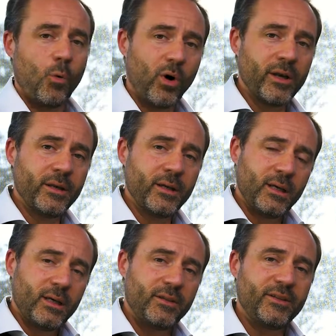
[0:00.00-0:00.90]
One,
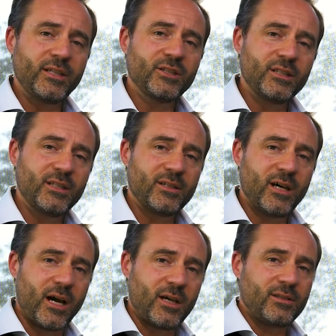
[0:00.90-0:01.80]
attention is the
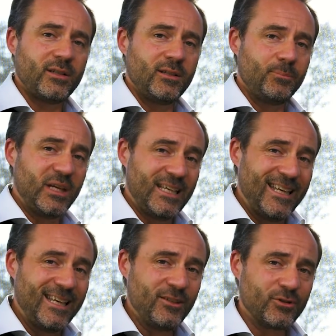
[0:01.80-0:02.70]
highest in the
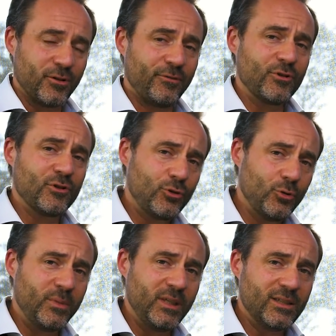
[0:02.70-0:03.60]
beginning, so the first
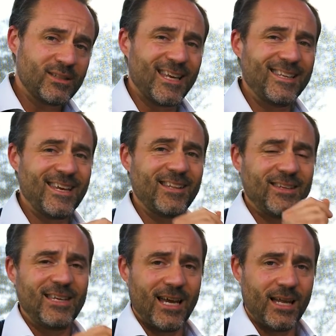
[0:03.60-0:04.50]
two minutes and at
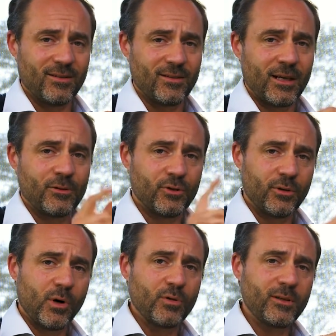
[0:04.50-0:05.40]
the end. So
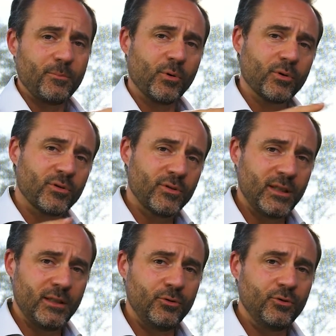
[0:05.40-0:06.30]
the most important
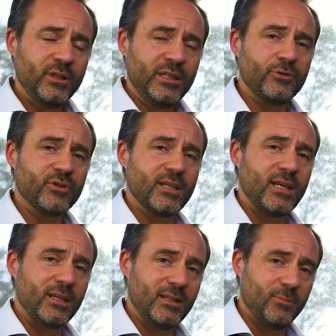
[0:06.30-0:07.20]
thing you need to say
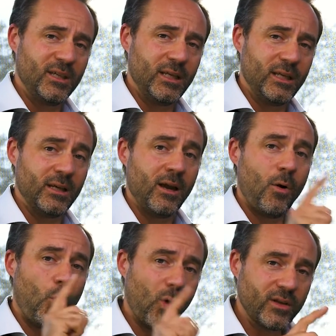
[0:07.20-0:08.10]
in the beginning.
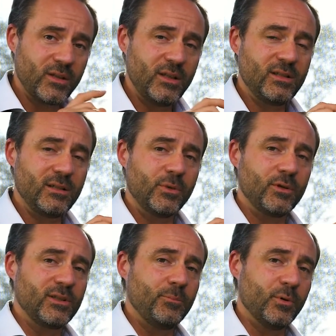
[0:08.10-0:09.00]
What is the
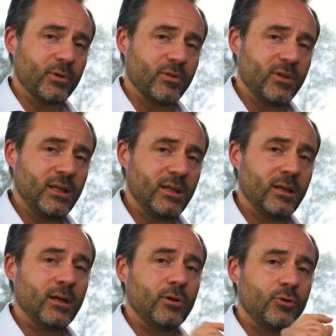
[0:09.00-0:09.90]
most important thing?
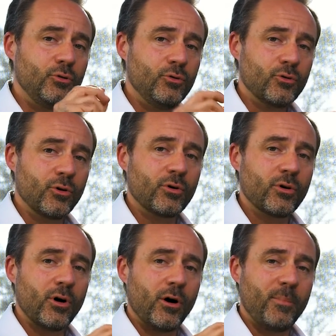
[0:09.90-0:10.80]
You talk
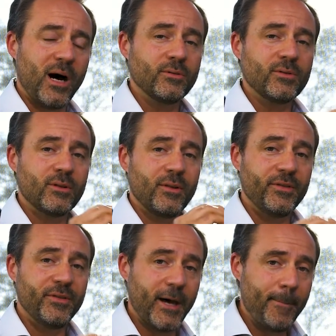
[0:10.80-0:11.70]
about
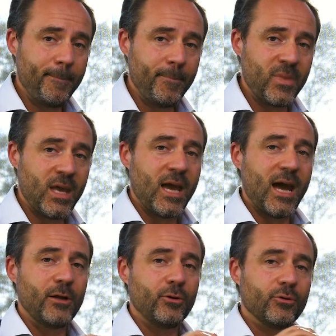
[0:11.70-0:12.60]
them
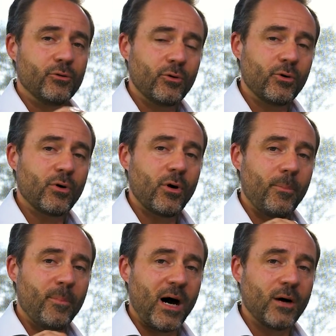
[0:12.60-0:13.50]
and you talk
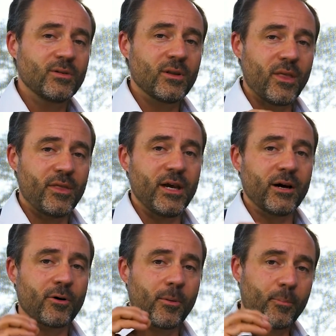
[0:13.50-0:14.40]
about
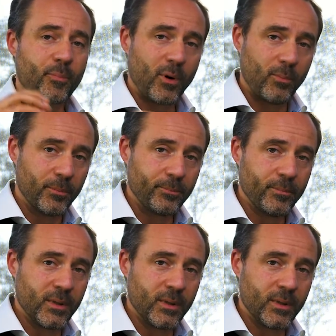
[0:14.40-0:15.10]
their problem.